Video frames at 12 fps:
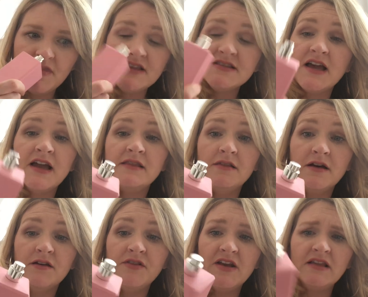this I
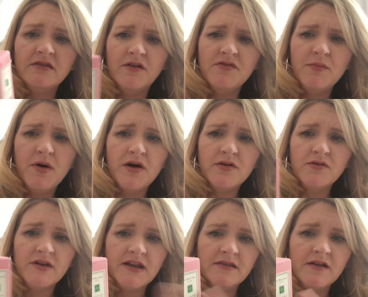love, and I love the bottle,
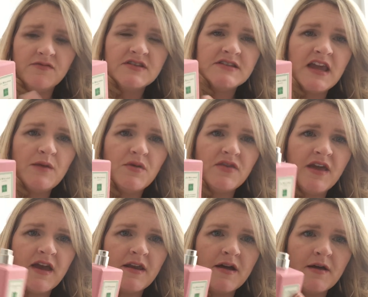and I love this came with
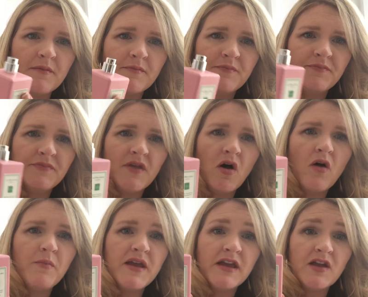that um,
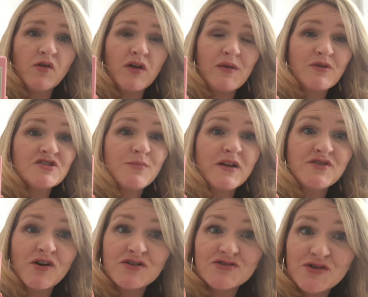all pink and green, which my
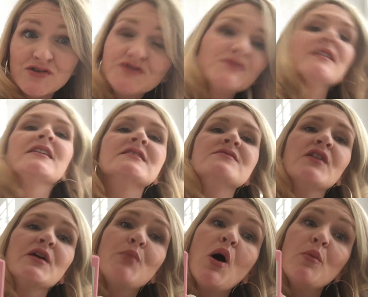daughter's nursery is
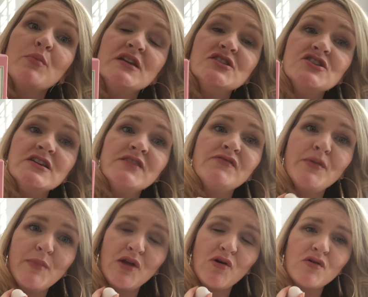very Palm Beachy,
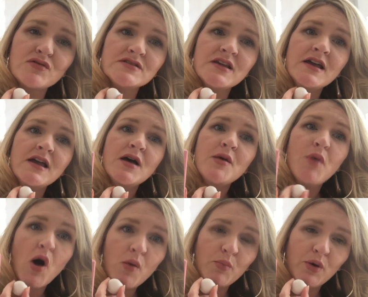flamingos,
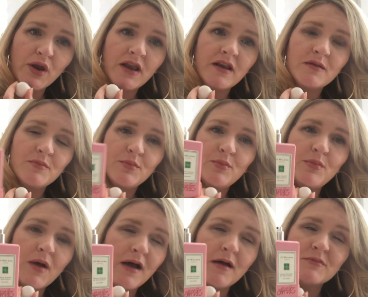palm print,
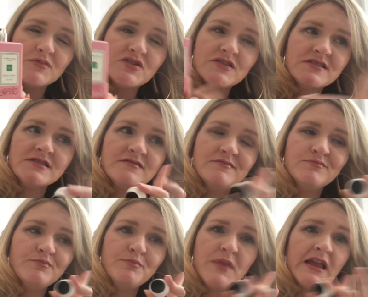um, just
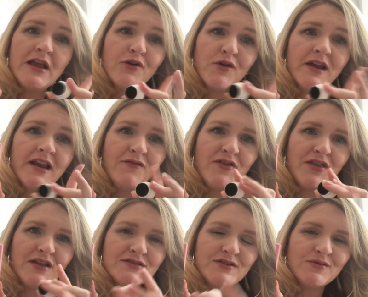pink and green,
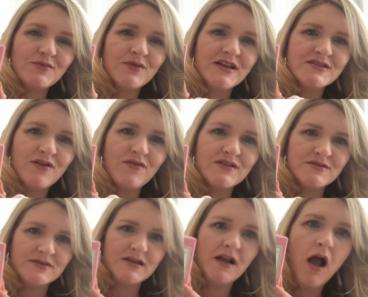everything. So when I saw this, I
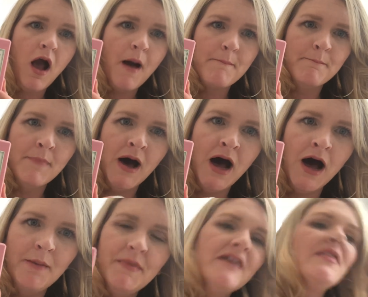was like, oh,
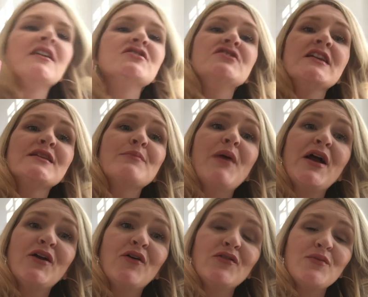mom. And then she ended up
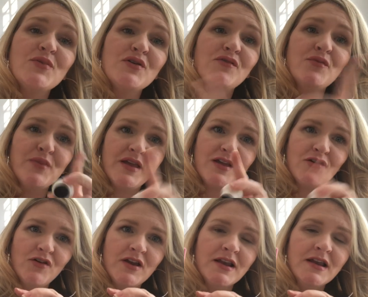buying her the beautiful pink and
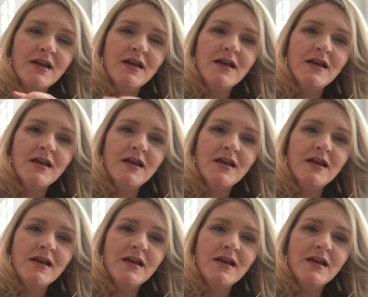green